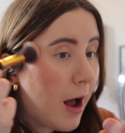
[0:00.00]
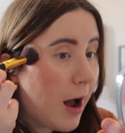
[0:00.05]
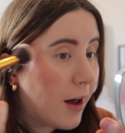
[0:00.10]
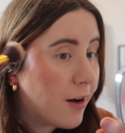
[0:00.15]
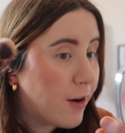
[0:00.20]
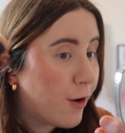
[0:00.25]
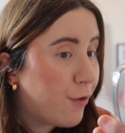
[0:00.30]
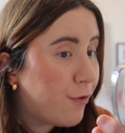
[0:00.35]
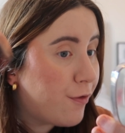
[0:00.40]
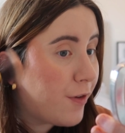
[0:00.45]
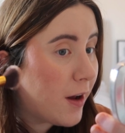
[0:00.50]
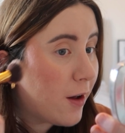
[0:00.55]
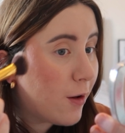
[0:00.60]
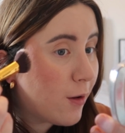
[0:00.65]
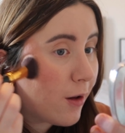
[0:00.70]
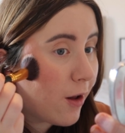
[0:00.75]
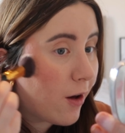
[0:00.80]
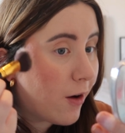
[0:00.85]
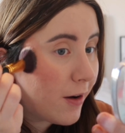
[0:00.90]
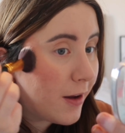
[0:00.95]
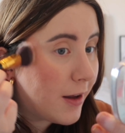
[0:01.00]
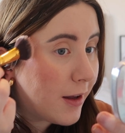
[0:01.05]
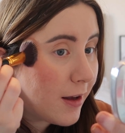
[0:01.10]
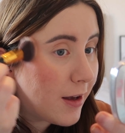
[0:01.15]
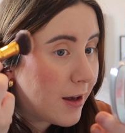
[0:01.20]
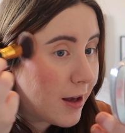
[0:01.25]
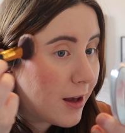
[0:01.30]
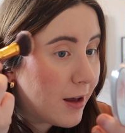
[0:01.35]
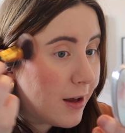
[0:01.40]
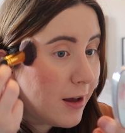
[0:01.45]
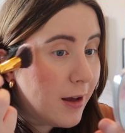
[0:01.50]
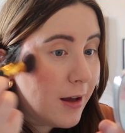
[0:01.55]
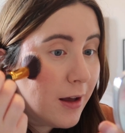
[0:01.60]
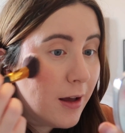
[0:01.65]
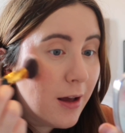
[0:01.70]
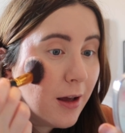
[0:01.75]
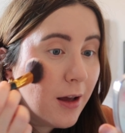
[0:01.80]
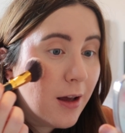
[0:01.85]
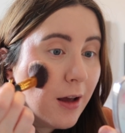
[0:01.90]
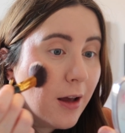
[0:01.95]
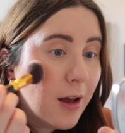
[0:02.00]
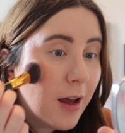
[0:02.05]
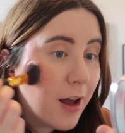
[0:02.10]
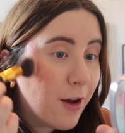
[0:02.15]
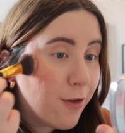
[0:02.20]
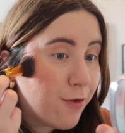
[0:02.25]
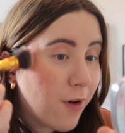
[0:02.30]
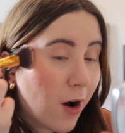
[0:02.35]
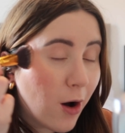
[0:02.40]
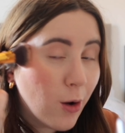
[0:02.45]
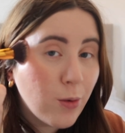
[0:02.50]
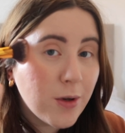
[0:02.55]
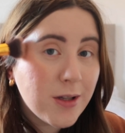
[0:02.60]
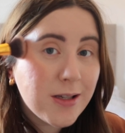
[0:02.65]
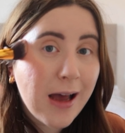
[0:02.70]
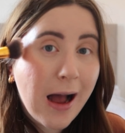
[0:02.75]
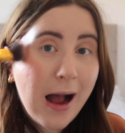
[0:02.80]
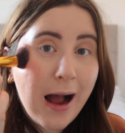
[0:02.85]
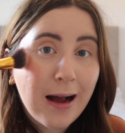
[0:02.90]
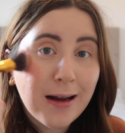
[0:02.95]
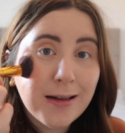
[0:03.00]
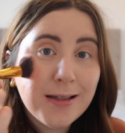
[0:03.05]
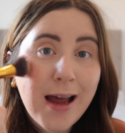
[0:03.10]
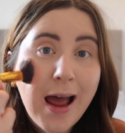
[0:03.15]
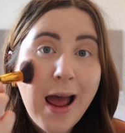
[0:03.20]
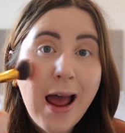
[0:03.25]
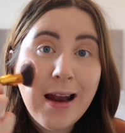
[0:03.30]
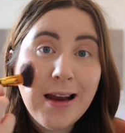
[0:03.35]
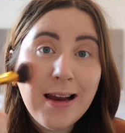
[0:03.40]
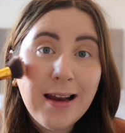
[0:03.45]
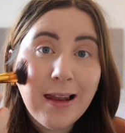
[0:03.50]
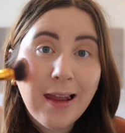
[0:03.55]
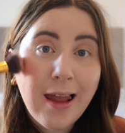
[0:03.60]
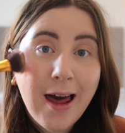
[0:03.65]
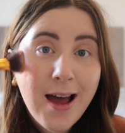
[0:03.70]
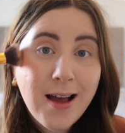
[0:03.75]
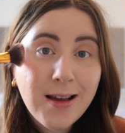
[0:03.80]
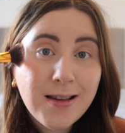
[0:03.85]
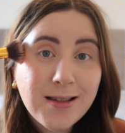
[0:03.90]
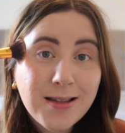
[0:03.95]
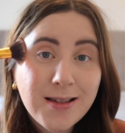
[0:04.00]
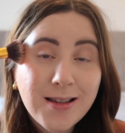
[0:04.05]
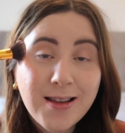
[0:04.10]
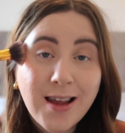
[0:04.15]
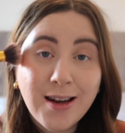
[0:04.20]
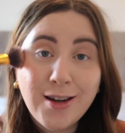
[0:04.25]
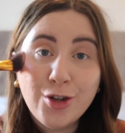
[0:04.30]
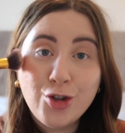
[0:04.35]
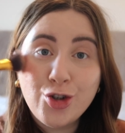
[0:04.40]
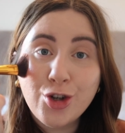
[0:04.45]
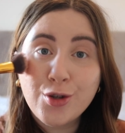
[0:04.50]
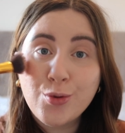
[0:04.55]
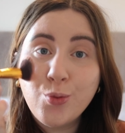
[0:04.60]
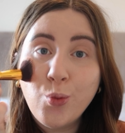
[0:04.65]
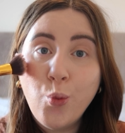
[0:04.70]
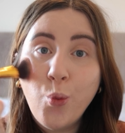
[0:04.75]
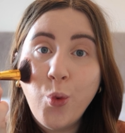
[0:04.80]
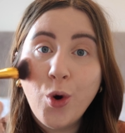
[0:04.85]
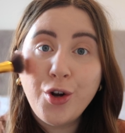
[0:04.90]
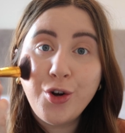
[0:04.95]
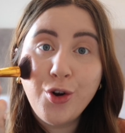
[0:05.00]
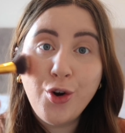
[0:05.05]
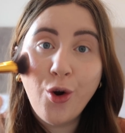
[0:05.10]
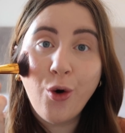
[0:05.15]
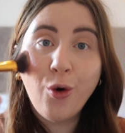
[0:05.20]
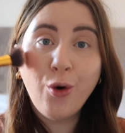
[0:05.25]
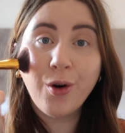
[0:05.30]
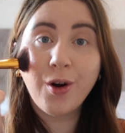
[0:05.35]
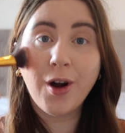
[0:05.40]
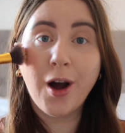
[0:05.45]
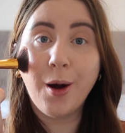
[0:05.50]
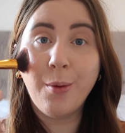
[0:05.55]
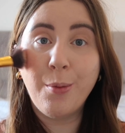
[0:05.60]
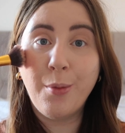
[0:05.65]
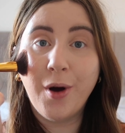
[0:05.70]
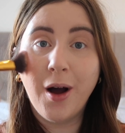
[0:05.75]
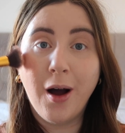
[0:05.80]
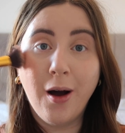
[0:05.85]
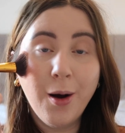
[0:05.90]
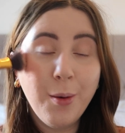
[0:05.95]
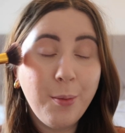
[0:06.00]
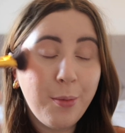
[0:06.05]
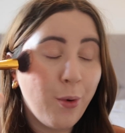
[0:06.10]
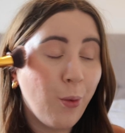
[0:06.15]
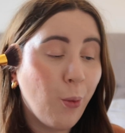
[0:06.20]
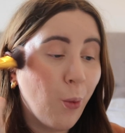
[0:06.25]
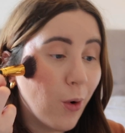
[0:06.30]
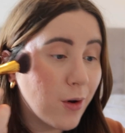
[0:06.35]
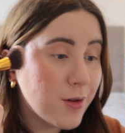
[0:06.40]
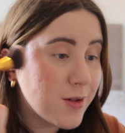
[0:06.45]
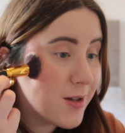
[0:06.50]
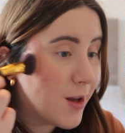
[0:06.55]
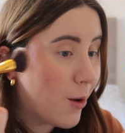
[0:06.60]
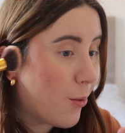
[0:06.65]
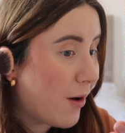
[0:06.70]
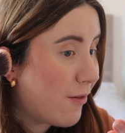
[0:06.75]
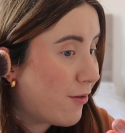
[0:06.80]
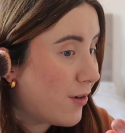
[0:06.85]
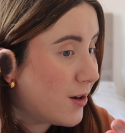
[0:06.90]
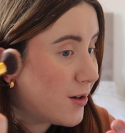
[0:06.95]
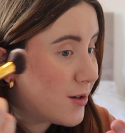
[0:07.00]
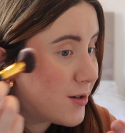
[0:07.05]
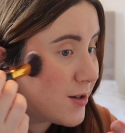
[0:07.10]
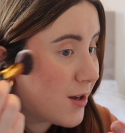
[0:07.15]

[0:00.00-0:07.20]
And I feel like if I were to add any less, then it just would not come up whatsoever.